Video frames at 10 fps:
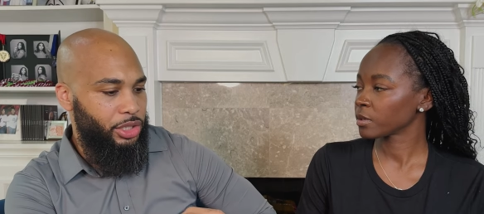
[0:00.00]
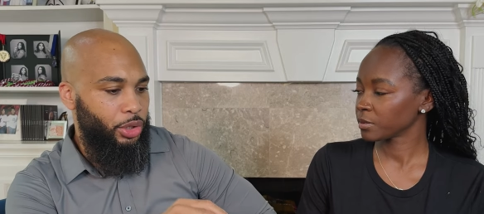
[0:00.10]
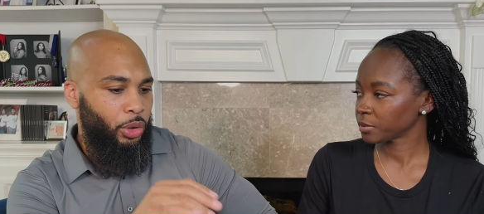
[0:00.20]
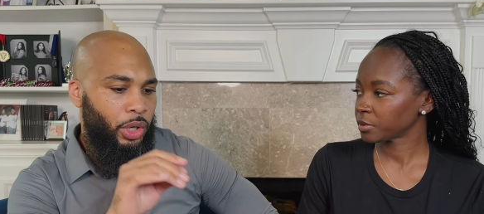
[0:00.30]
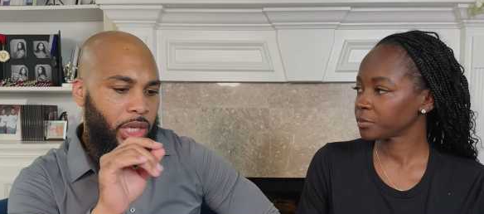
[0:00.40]

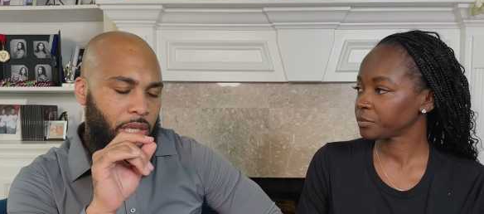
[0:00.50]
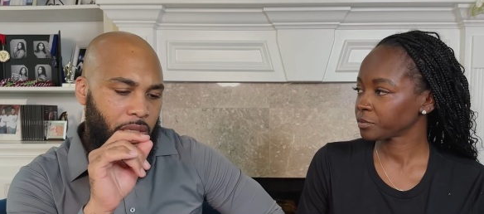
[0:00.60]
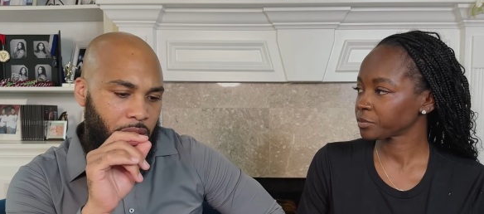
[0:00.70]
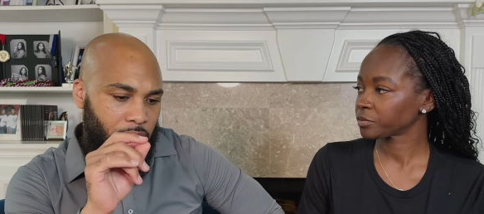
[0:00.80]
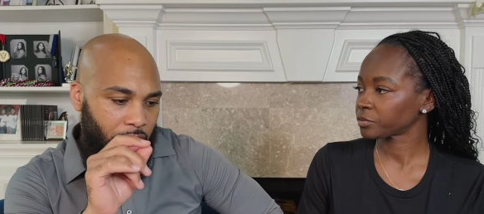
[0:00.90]
Speaker 1: So
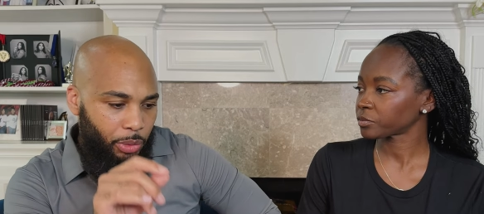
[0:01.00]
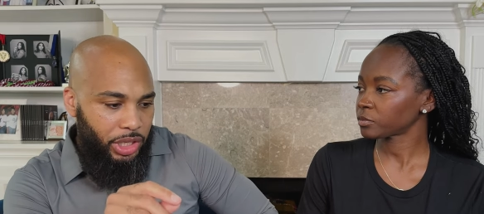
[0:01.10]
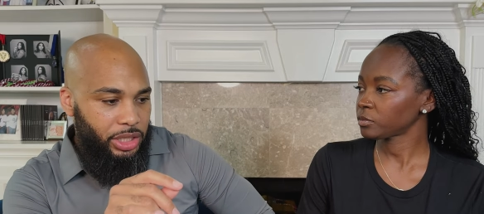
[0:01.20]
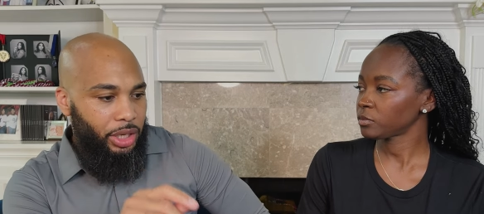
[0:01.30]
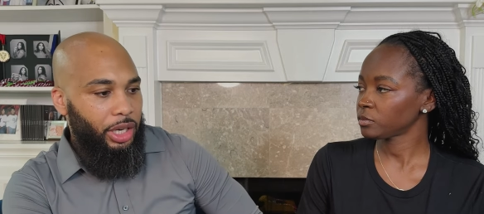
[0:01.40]
can
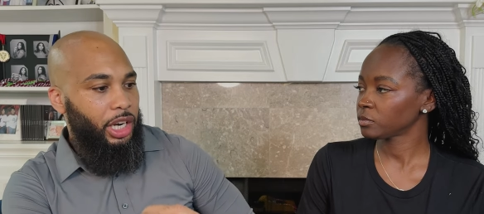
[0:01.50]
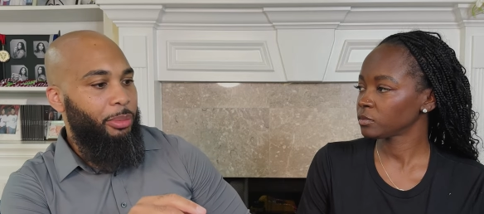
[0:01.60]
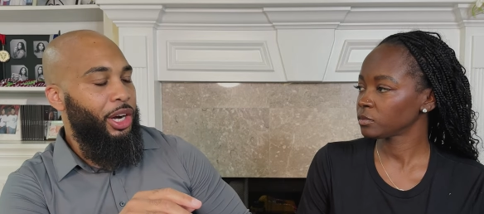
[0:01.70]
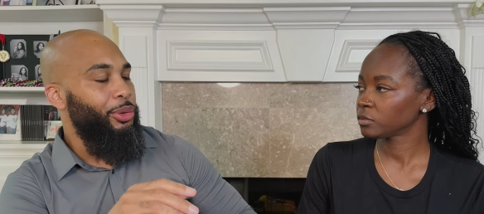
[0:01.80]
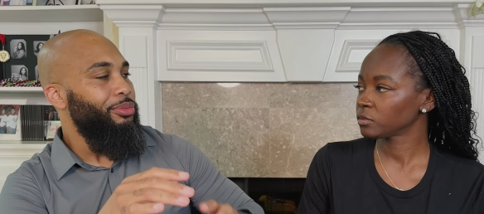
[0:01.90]
we talk
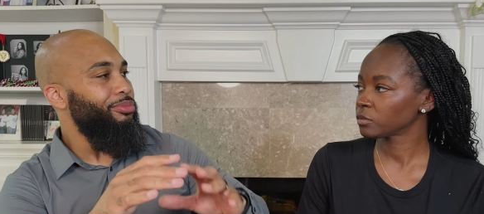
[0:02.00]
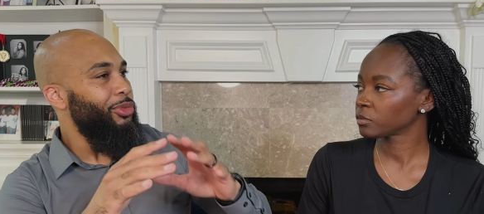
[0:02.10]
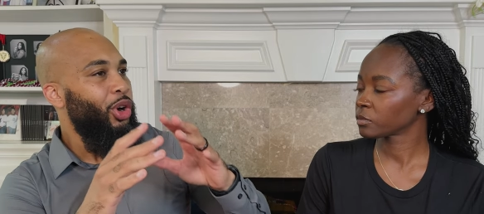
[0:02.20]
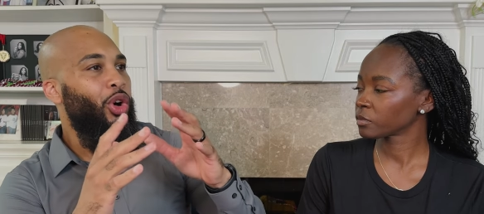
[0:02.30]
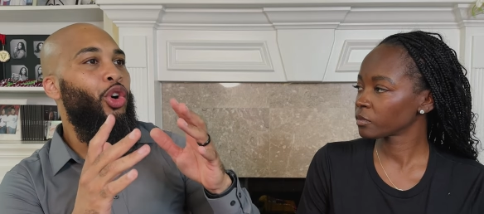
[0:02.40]
about
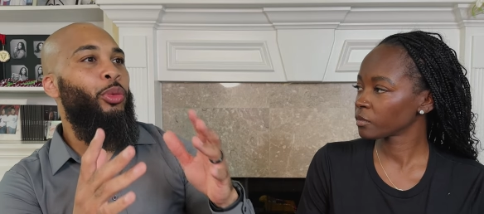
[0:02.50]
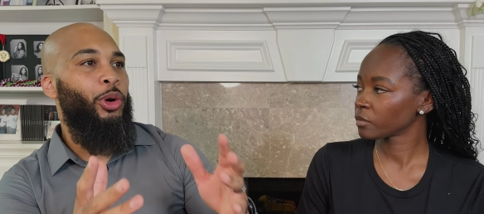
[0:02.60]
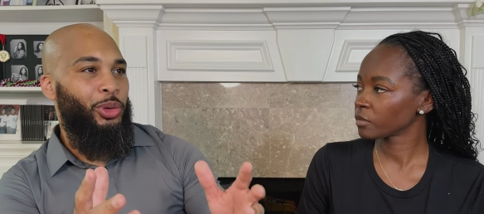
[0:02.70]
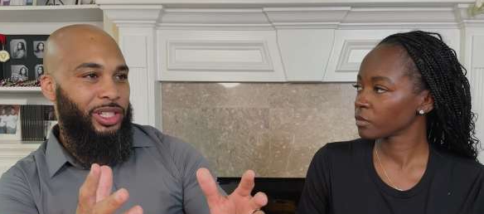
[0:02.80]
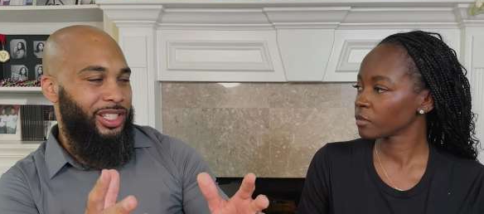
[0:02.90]

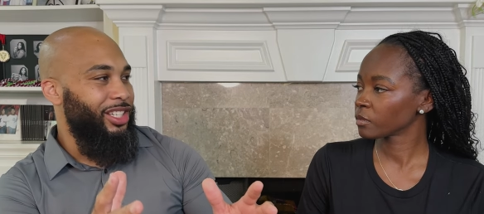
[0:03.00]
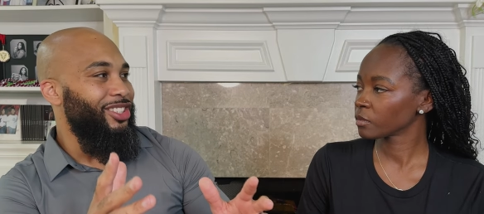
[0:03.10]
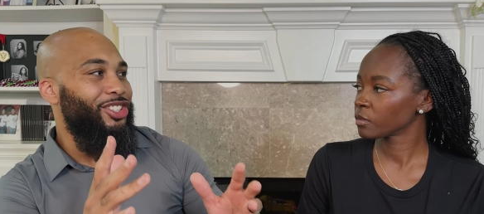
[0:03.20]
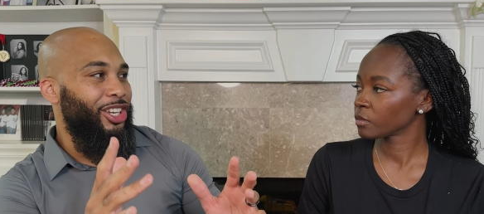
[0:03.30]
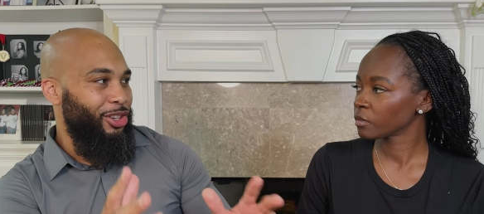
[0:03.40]
homeowners
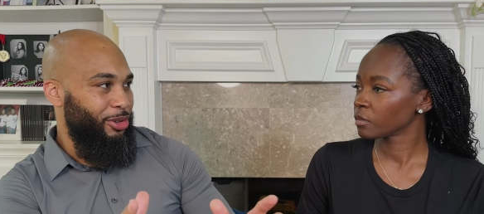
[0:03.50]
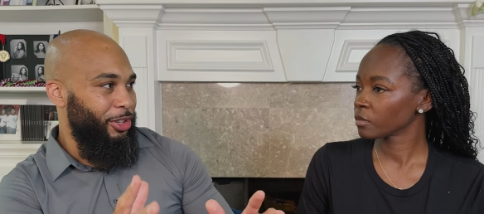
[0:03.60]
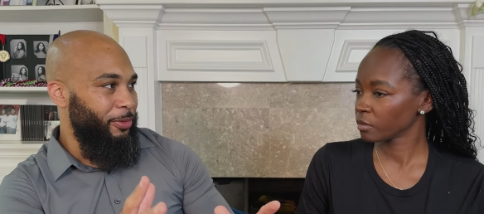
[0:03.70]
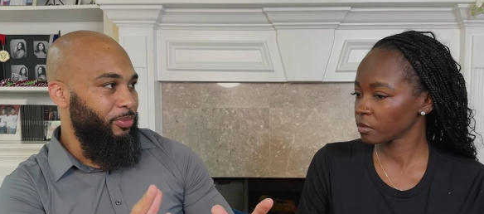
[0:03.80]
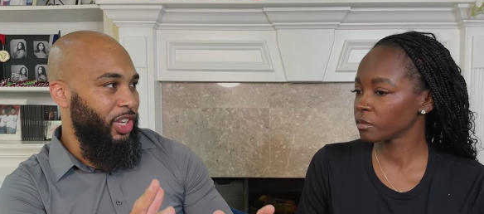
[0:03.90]
in general
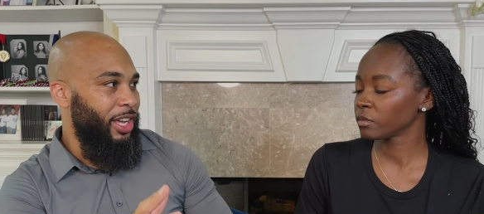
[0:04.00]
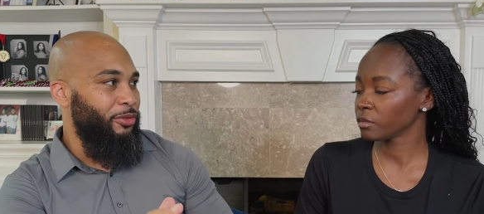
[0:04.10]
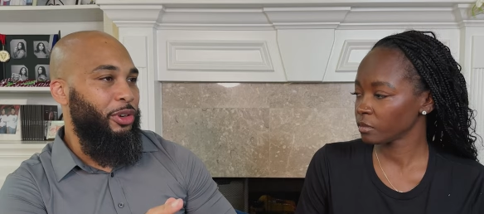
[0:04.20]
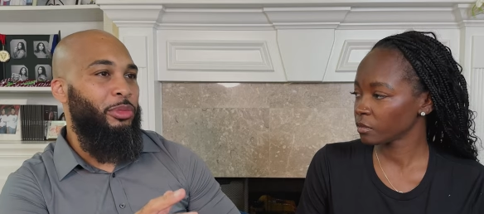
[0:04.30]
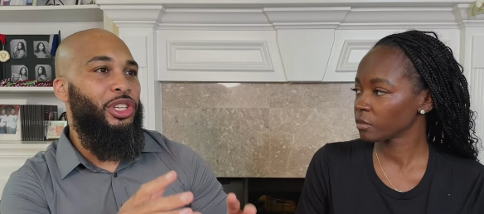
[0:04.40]
mm-hmm. and
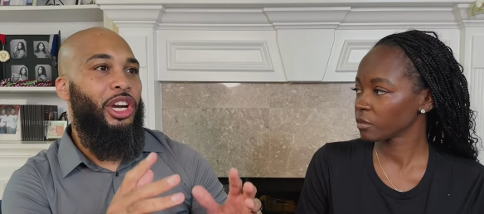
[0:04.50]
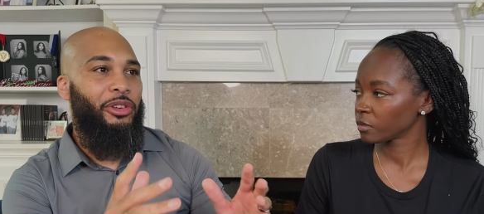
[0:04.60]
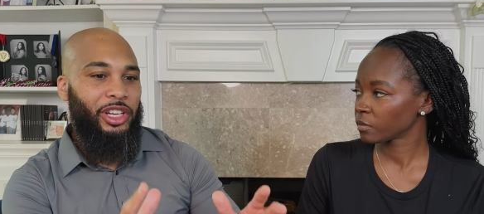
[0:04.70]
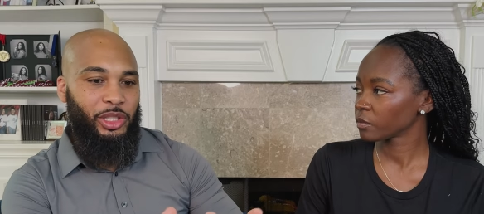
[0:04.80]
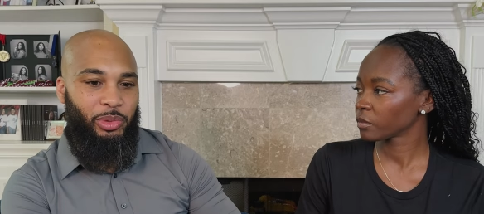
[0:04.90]
from
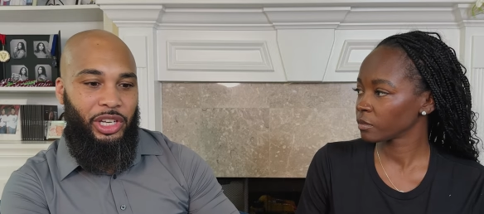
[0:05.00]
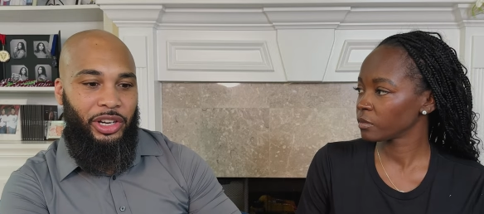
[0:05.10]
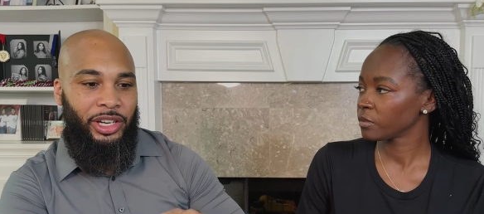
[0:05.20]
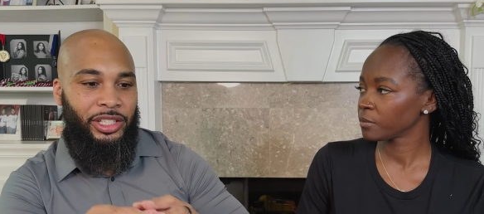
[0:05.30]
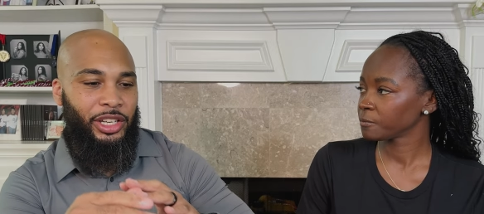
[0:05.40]
your
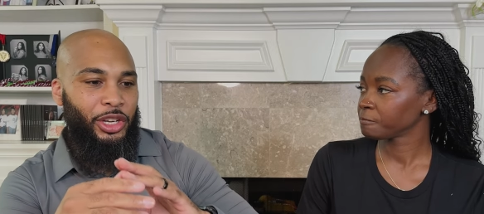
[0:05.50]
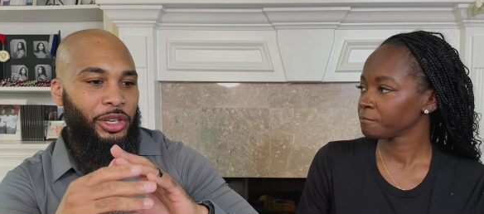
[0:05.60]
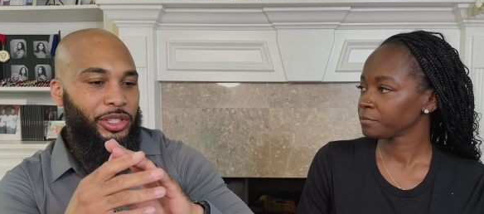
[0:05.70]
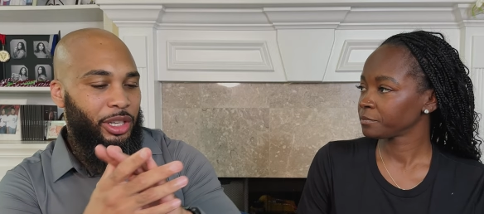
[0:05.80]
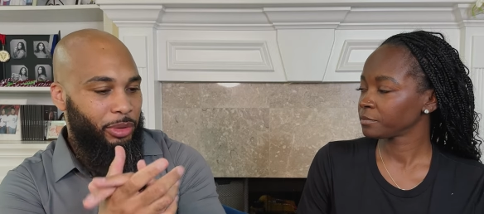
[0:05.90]
experience,
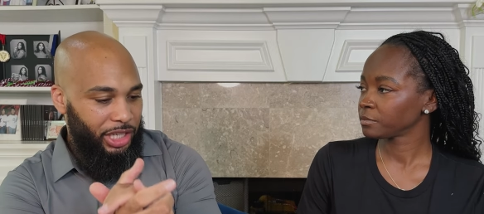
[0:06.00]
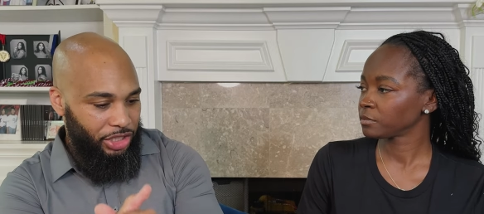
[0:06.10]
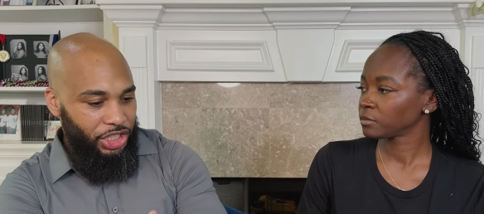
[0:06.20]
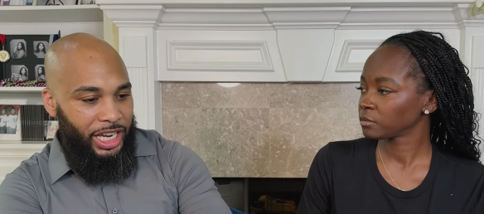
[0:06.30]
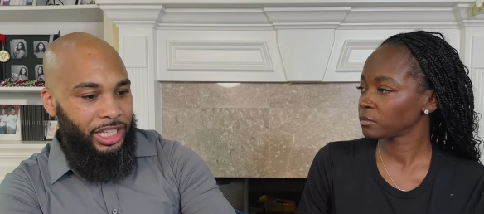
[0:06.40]
some of the
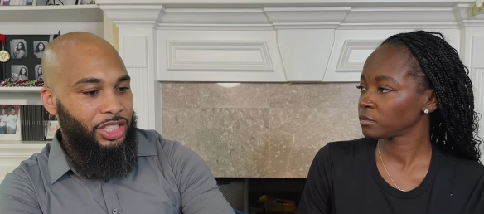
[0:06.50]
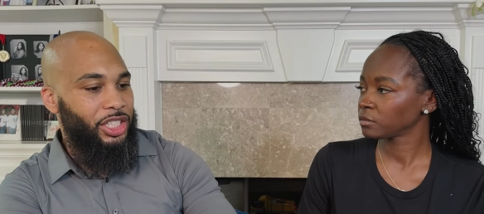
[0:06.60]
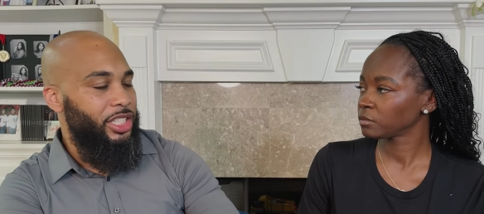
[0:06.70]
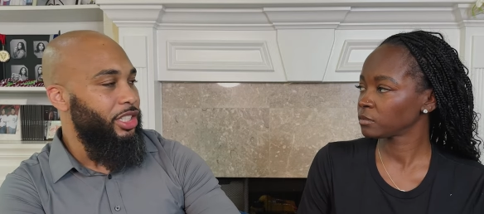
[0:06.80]
challenges,